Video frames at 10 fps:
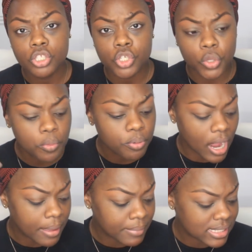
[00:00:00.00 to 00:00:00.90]
To
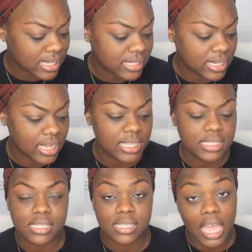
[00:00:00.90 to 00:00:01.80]
prime my skin today,
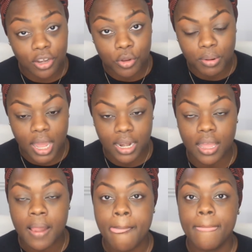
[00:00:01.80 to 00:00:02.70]
this is not a new
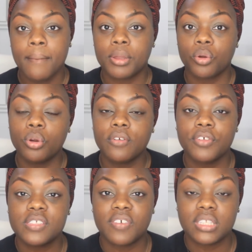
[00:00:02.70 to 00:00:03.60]
product, but in order for
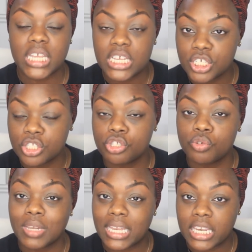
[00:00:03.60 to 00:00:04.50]
this foundation to
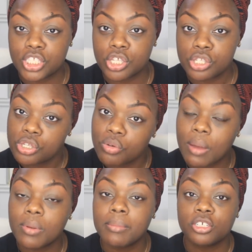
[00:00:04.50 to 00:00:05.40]
do what I needed to do, I
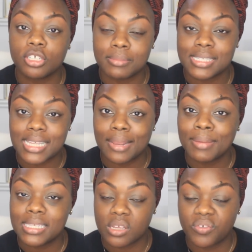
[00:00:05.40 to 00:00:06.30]
want to make sure that I'm setting
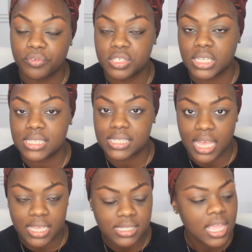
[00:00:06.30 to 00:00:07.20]
myself up for
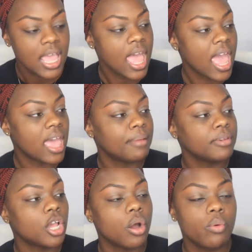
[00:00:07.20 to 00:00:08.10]
success. And I'm
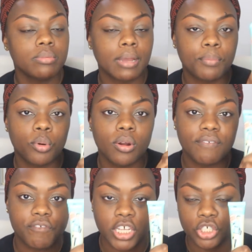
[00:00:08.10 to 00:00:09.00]
going to go in with my
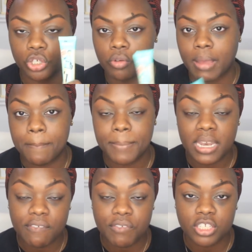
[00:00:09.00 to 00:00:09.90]
Professional by
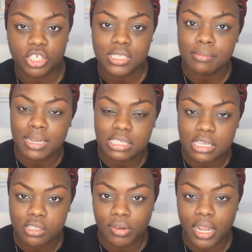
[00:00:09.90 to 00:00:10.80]
Benefit, just in my
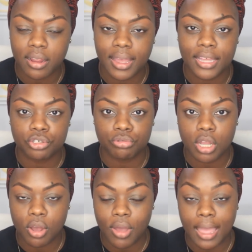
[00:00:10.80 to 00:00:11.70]
T-zone area. As you
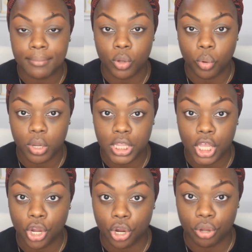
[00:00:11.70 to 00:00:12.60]
know, I am an oily
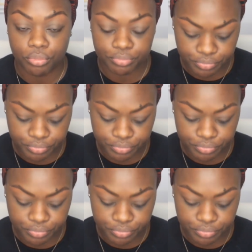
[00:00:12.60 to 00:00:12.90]
girl.